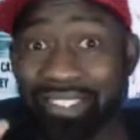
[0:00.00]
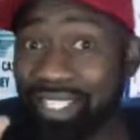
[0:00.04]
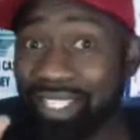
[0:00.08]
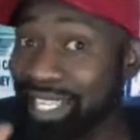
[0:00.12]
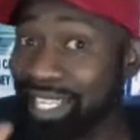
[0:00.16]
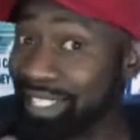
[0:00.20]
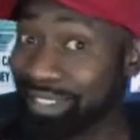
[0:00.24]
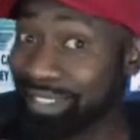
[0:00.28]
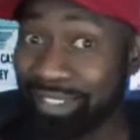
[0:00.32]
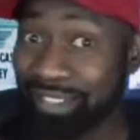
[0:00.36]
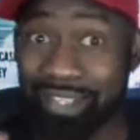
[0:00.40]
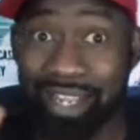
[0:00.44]

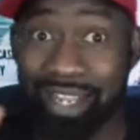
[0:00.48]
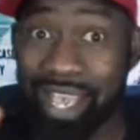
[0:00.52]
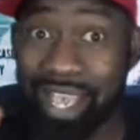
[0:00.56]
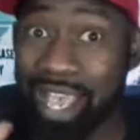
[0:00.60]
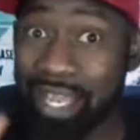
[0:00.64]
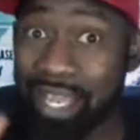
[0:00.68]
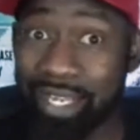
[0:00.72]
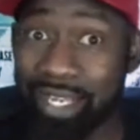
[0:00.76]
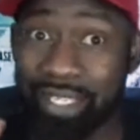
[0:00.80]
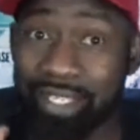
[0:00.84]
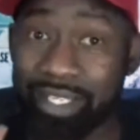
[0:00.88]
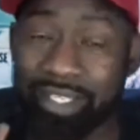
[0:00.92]
that's
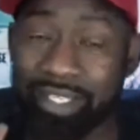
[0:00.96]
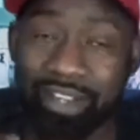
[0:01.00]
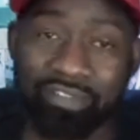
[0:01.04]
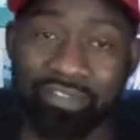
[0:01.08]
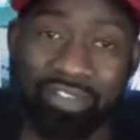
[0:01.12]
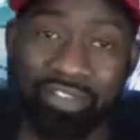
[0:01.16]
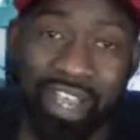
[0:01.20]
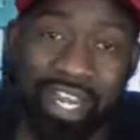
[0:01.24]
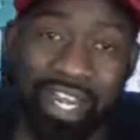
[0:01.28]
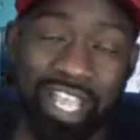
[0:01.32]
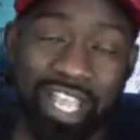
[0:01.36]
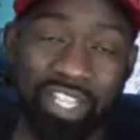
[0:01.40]
not hitting it
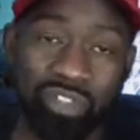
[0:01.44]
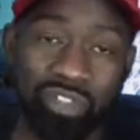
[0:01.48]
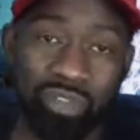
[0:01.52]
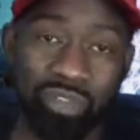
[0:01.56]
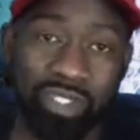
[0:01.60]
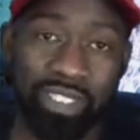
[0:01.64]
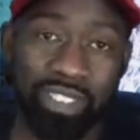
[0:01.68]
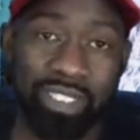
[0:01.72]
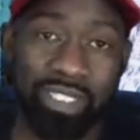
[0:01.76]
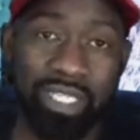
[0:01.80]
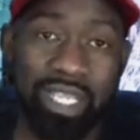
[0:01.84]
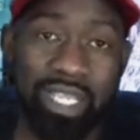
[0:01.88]

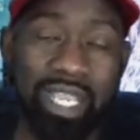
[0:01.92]
financially.